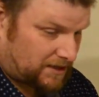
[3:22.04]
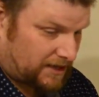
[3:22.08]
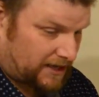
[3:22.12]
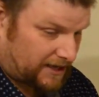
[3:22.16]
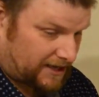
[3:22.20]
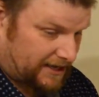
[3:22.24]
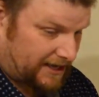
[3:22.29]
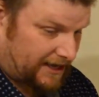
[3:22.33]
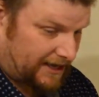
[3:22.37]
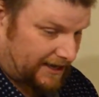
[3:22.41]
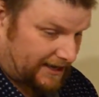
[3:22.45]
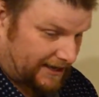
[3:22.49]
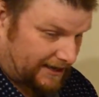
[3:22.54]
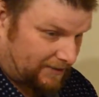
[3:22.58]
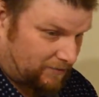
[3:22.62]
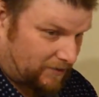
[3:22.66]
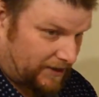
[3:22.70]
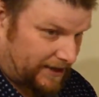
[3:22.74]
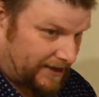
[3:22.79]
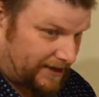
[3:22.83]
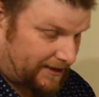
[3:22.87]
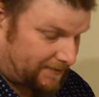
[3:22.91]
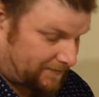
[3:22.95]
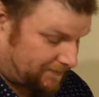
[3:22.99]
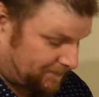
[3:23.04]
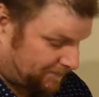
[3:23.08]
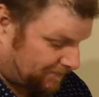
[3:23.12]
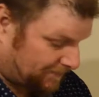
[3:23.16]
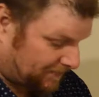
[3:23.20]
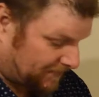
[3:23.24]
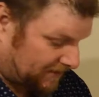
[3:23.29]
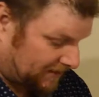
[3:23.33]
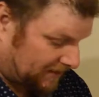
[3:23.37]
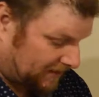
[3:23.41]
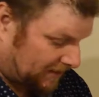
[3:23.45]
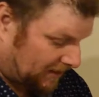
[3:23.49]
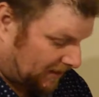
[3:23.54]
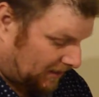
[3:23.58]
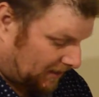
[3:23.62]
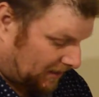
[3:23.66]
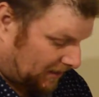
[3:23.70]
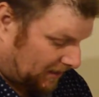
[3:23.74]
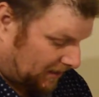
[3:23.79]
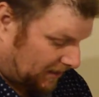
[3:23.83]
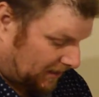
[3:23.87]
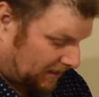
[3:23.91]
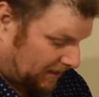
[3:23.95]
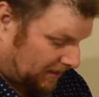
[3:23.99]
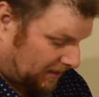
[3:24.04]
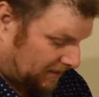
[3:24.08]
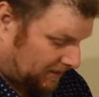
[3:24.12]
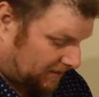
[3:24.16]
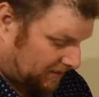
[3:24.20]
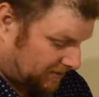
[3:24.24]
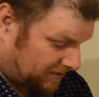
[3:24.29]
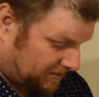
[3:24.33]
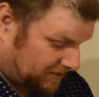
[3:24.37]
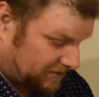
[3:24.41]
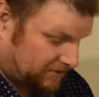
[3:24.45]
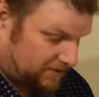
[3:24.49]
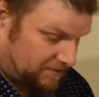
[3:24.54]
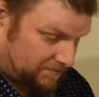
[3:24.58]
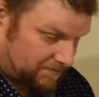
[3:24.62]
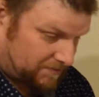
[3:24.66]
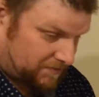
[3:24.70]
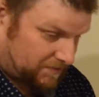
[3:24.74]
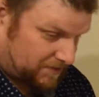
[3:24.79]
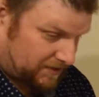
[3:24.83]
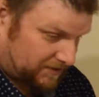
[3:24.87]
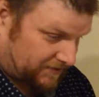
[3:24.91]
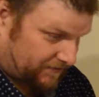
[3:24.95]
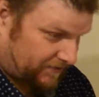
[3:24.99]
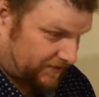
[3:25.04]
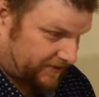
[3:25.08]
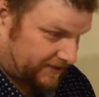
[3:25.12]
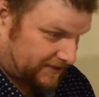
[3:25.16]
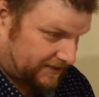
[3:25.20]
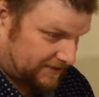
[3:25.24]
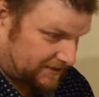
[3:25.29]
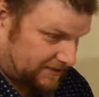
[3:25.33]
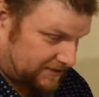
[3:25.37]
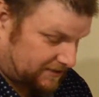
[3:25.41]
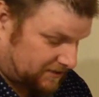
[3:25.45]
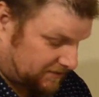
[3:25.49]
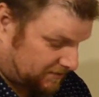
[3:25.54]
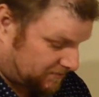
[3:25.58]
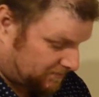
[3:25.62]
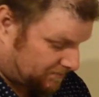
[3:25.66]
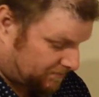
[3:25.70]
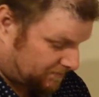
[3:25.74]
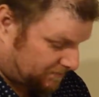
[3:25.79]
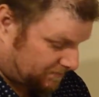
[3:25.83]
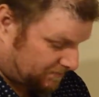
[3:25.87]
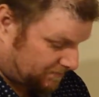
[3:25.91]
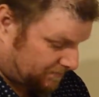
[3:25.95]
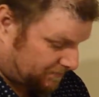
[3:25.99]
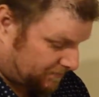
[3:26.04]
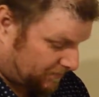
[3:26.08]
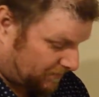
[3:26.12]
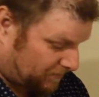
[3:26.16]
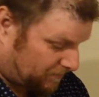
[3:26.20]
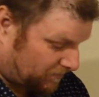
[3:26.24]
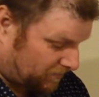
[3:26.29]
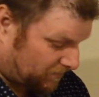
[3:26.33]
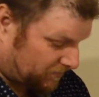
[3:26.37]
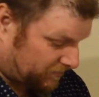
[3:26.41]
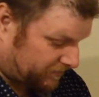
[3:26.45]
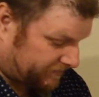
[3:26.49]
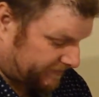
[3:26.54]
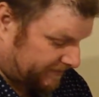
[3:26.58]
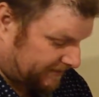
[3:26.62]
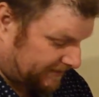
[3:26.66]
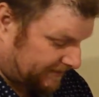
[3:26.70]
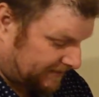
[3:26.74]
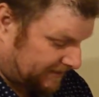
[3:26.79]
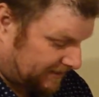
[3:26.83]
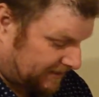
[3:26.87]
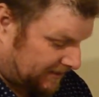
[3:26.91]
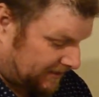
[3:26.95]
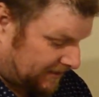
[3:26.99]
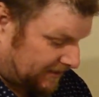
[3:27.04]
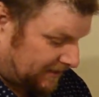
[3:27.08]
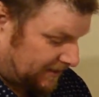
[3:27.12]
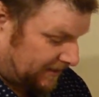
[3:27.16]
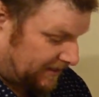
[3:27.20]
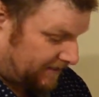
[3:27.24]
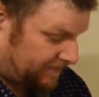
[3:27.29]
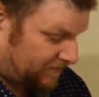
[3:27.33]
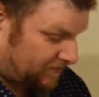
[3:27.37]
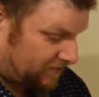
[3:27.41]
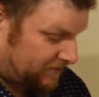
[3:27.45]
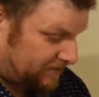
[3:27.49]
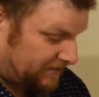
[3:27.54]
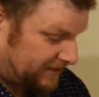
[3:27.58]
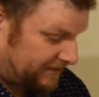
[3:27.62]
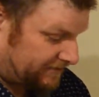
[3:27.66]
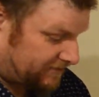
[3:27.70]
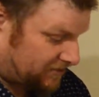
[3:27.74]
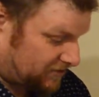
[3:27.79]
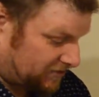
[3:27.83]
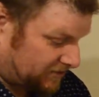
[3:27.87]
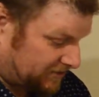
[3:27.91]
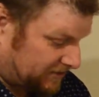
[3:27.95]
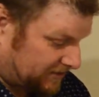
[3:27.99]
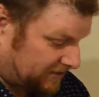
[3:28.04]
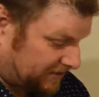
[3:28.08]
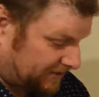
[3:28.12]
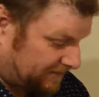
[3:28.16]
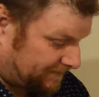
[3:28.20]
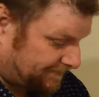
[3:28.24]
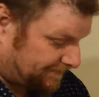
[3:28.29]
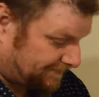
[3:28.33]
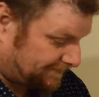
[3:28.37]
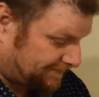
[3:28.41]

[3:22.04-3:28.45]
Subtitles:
can get wet. It's very easy to put water in there. If you use terracotta,